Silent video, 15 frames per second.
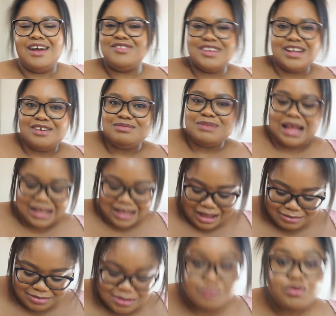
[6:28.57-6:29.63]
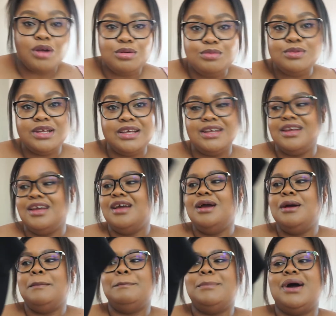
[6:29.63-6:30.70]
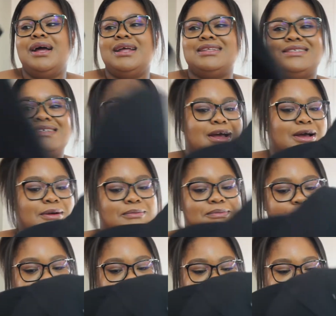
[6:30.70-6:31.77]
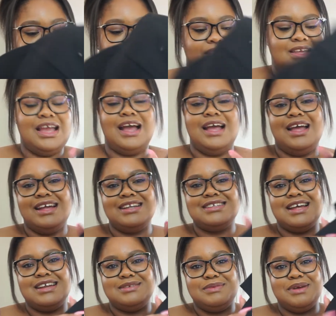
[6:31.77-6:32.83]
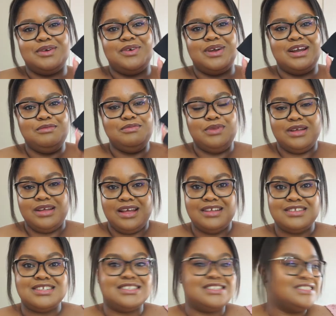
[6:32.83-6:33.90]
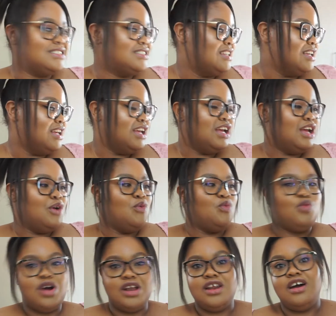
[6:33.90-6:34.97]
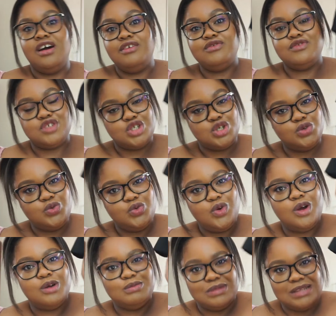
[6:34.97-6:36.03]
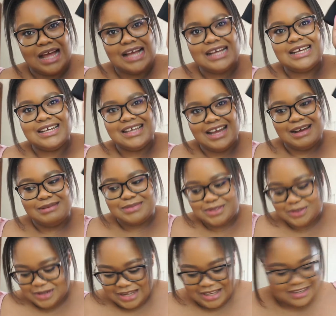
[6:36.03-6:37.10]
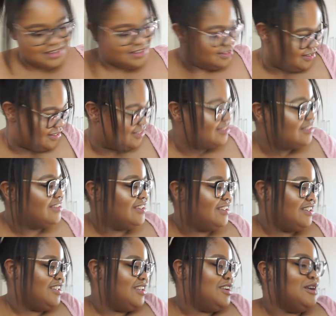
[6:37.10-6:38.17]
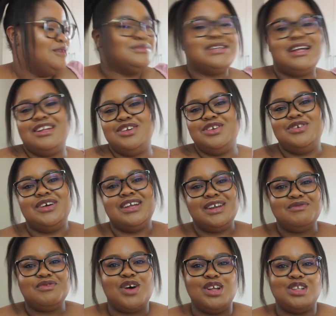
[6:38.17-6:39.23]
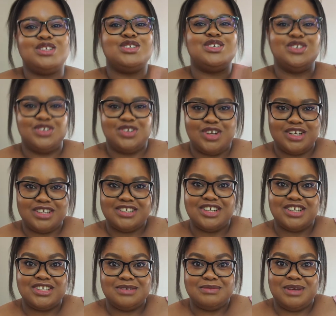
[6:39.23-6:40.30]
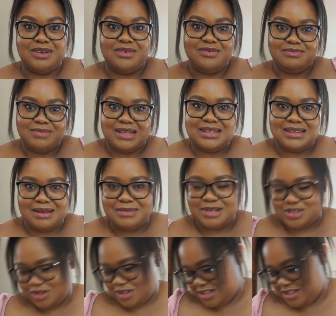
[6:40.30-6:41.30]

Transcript: enough black caps? Probably, but yeah, I decided to pick one up. This is one of 2 black caps, okay? I'm telling you in advance so you're not judging me by the time I show you the